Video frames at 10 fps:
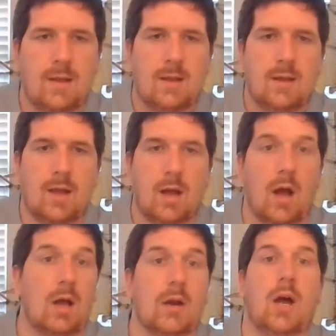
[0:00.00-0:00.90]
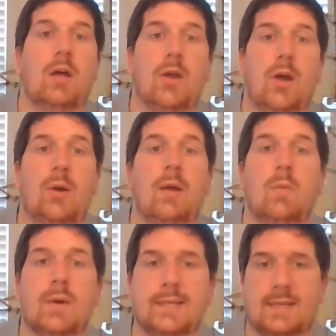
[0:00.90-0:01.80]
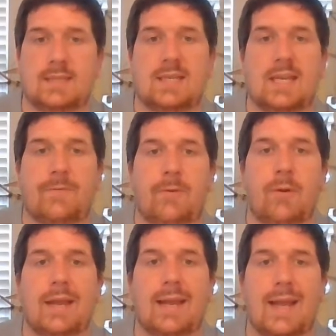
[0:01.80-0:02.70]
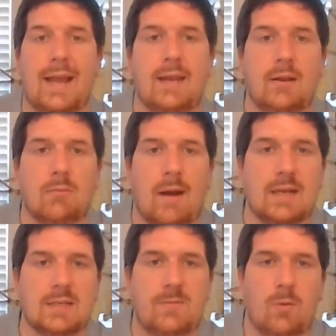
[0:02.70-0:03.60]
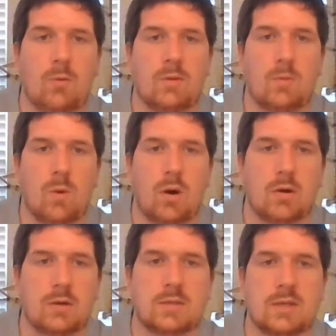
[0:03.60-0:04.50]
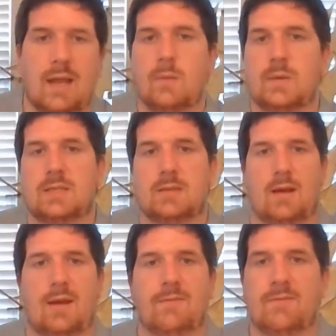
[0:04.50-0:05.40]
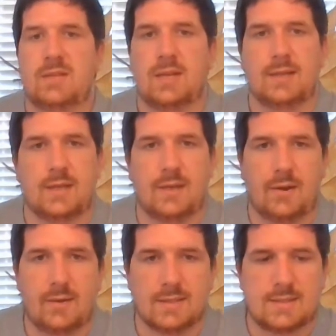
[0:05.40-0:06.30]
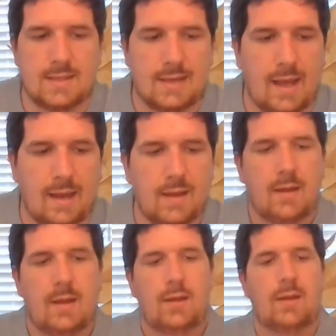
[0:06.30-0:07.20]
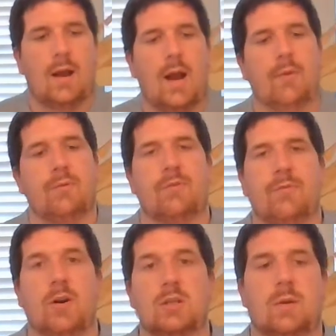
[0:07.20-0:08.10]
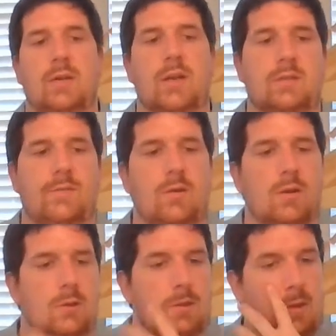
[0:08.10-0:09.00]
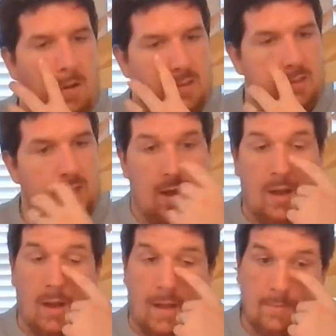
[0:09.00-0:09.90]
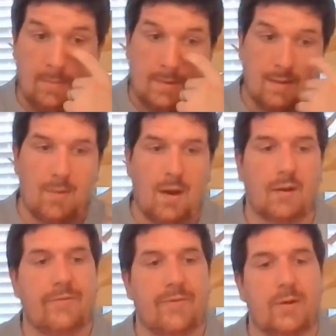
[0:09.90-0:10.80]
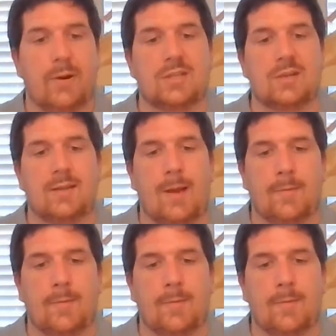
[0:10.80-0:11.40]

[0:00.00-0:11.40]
All in all, though, it was successful in gaining rights for the workers, okay? We still have tons of unions today. All right, with the first one, those of you looking through the notes, had been the American Federation of Labor.